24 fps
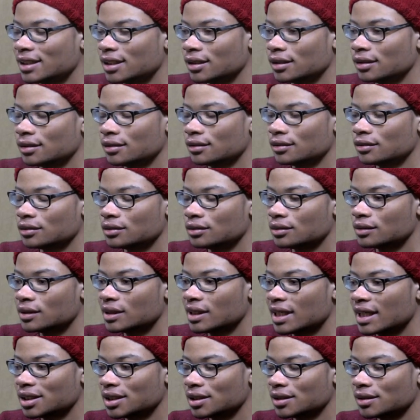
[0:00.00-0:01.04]
to
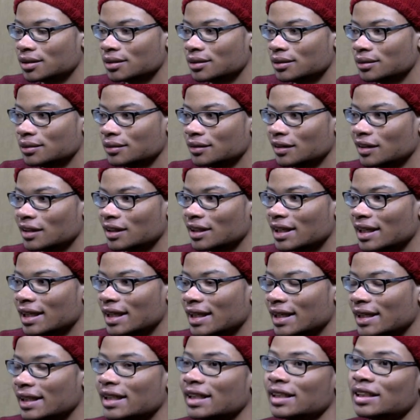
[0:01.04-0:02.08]
do
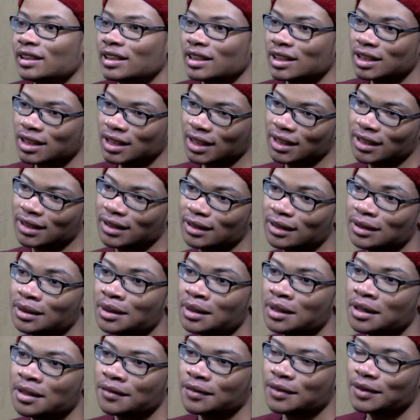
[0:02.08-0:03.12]
an audition
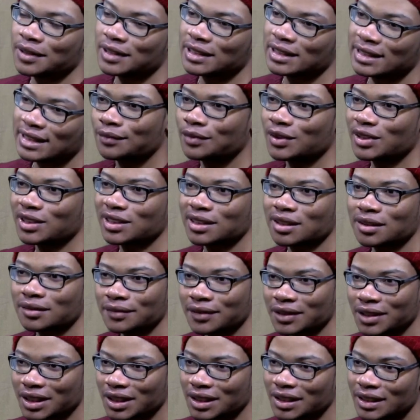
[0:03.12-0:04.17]
for this
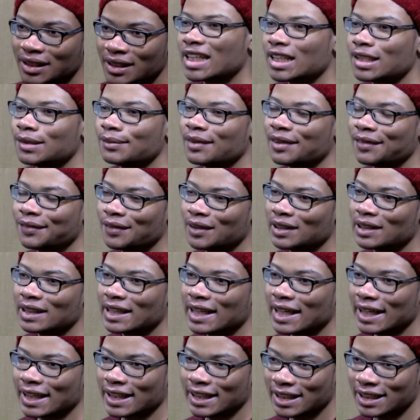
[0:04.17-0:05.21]
voiceover, and then my friend
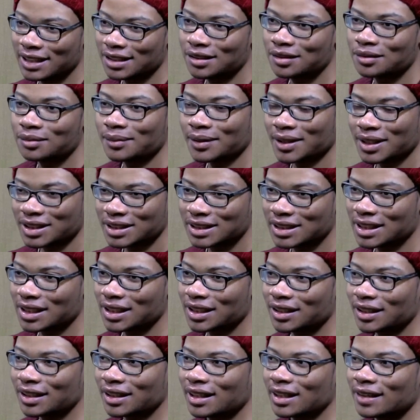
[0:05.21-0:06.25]
Katie, who works
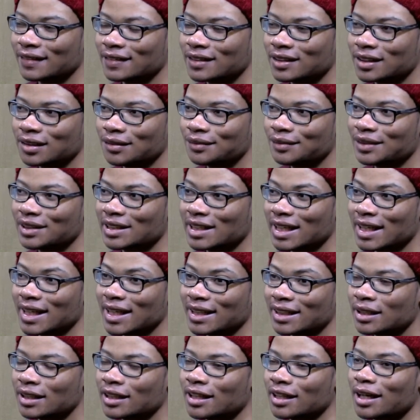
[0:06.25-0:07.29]
here, told me
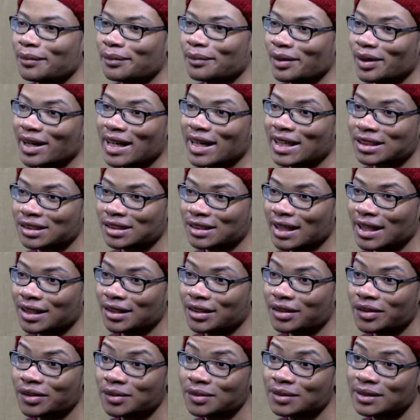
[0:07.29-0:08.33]
that the library actually had
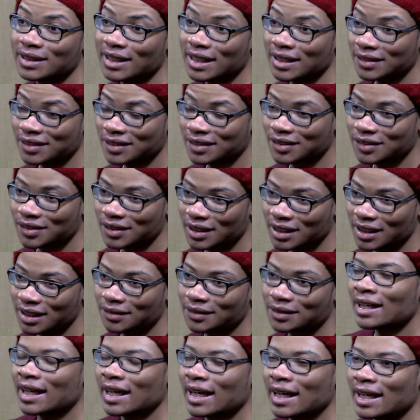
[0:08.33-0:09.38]
their own sound
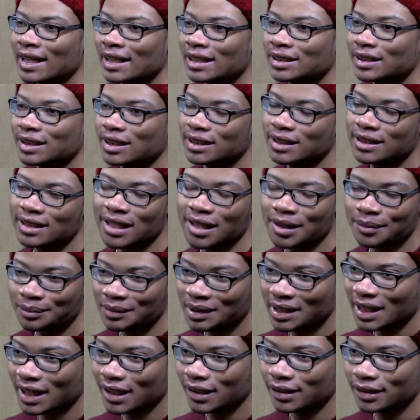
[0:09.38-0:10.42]
studio, and she taught
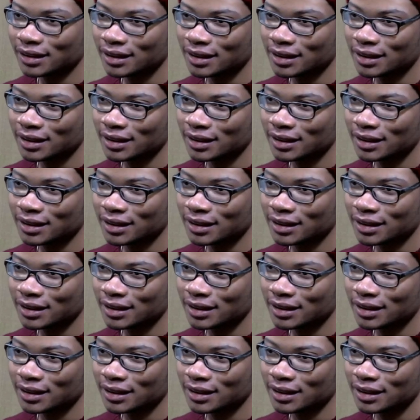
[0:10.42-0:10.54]
me how